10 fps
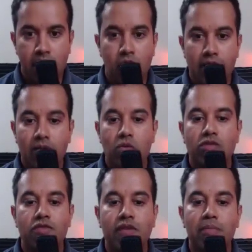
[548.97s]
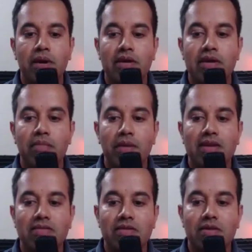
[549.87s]
Okay, once you've completed it,
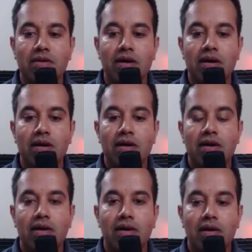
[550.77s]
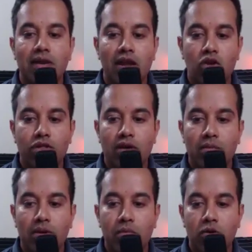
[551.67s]
please click on the
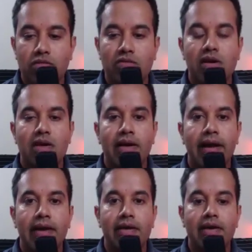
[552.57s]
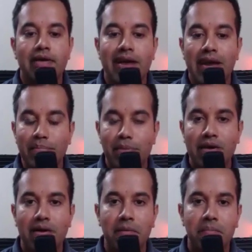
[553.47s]
comment box and type
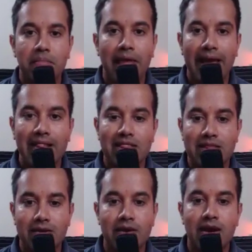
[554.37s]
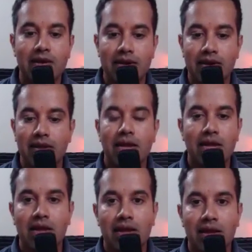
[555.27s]
health done
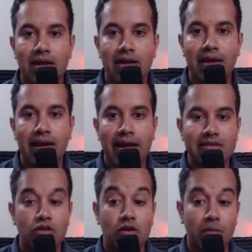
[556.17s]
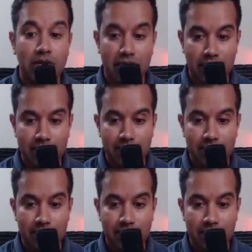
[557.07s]
as your comment.